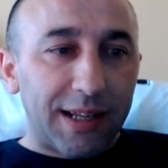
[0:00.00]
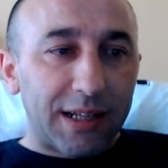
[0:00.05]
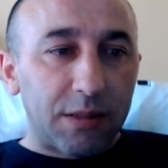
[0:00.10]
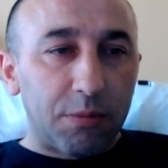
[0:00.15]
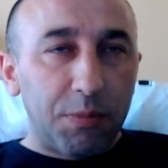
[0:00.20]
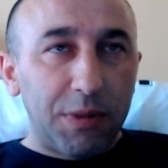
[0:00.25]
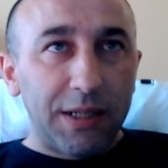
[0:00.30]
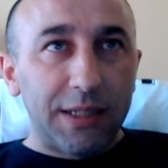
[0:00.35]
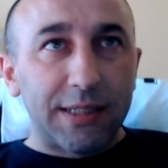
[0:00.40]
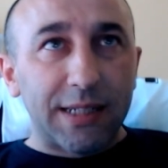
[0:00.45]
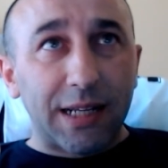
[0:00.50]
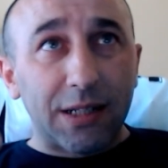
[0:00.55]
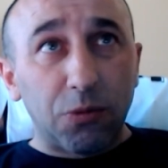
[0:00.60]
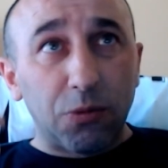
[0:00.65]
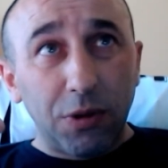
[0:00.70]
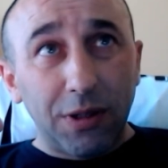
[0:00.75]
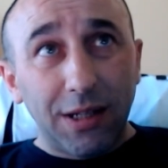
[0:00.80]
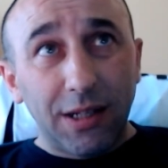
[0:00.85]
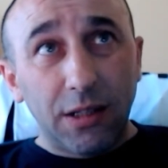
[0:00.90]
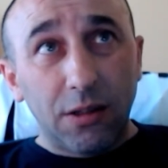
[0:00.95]
That means that
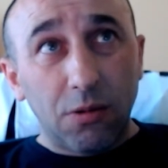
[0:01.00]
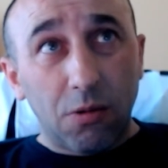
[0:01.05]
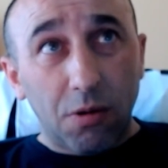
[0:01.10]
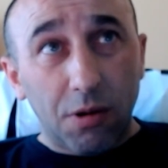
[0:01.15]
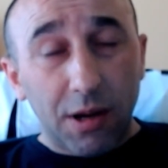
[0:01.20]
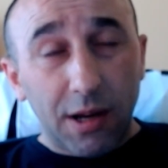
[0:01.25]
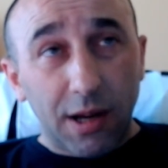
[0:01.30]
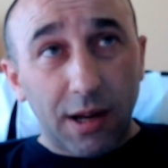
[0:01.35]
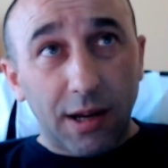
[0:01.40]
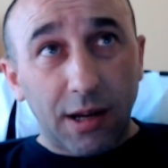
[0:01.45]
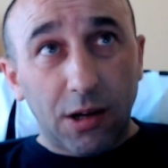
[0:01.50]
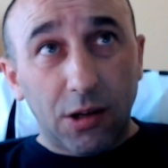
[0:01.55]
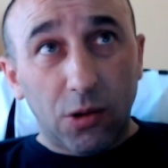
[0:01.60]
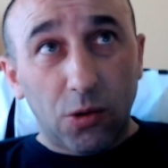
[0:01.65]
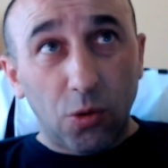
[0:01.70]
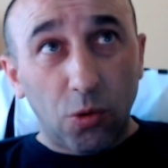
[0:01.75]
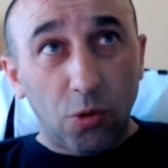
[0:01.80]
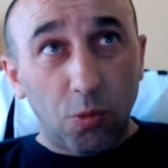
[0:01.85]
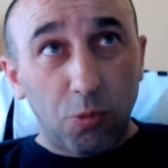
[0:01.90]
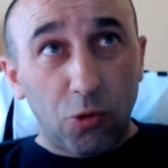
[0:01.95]
we need to create
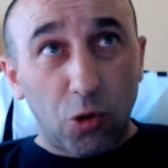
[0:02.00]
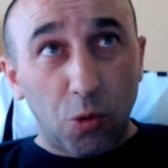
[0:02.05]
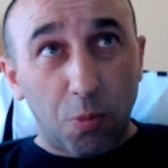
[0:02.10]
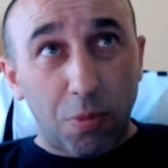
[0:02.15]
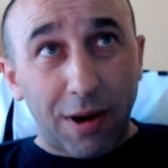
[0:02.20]
to